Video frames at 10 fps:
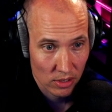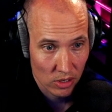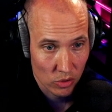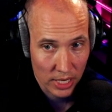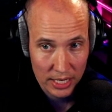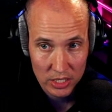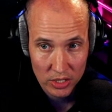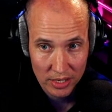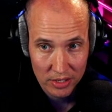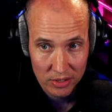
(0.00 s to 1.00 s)
Okay,
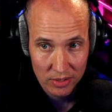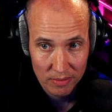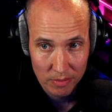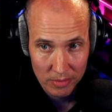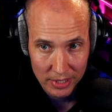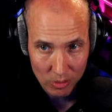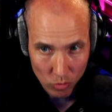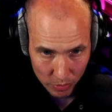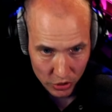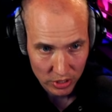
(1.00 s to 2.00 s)
so,
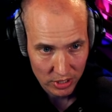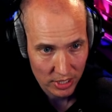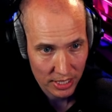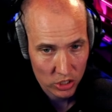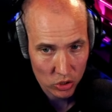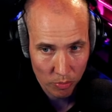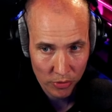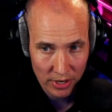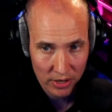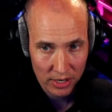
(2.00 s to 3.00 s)
oops, let's stop
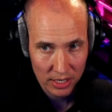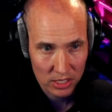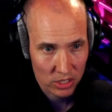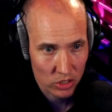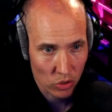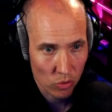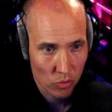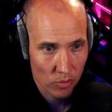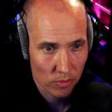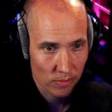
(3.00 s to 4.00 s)
there. It's so
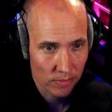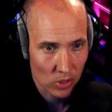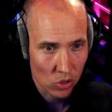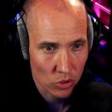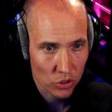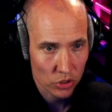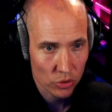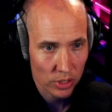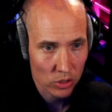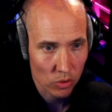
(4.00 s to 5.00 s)
hard to do
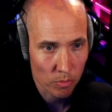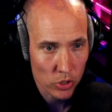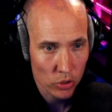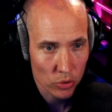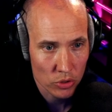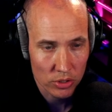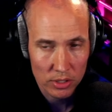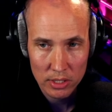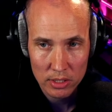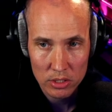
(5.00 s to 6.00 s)
it all. Mute
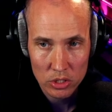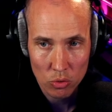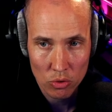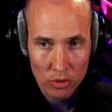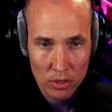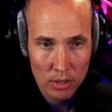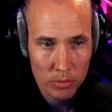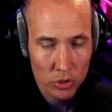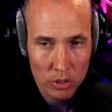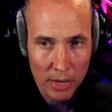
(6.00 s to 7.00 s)
the solo,
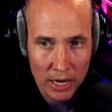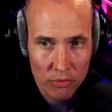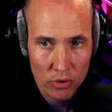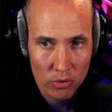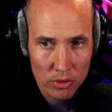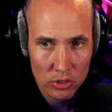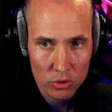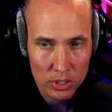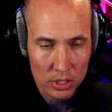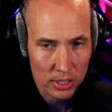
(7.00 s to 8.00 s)
mute the microphone, use
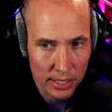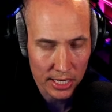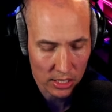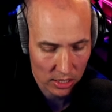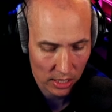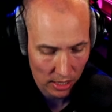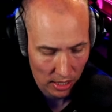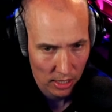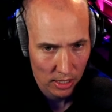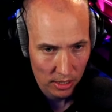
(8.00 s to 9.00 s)
this latency. I
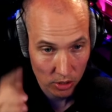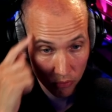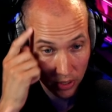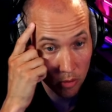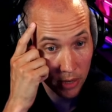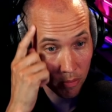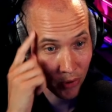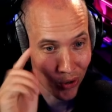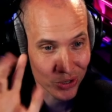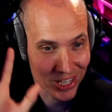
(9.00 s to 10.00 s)
need to find a better
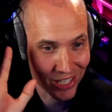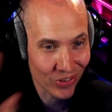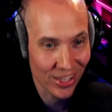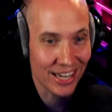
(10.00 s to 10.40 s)
process for that